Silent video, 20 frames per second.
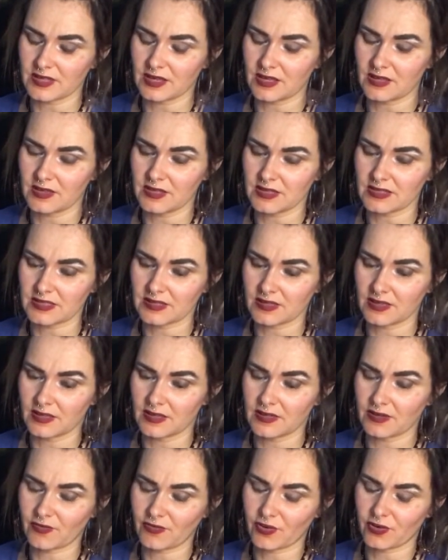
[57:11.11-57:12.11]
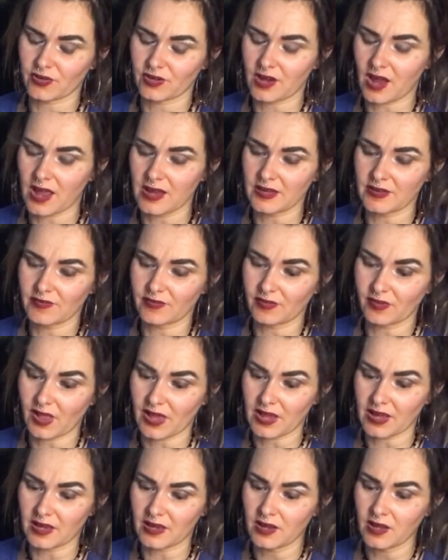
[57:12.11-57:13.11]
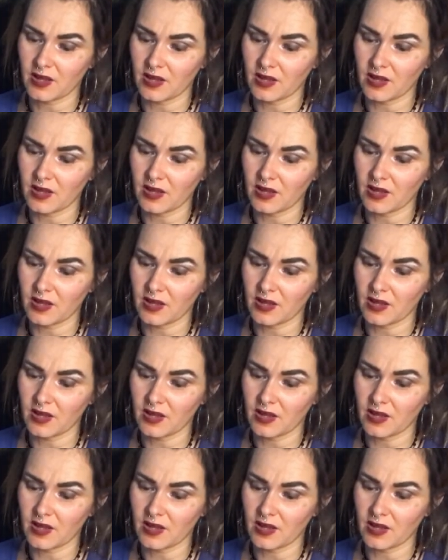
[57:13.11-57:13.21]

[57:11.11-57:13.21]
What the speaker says: in this different kind of light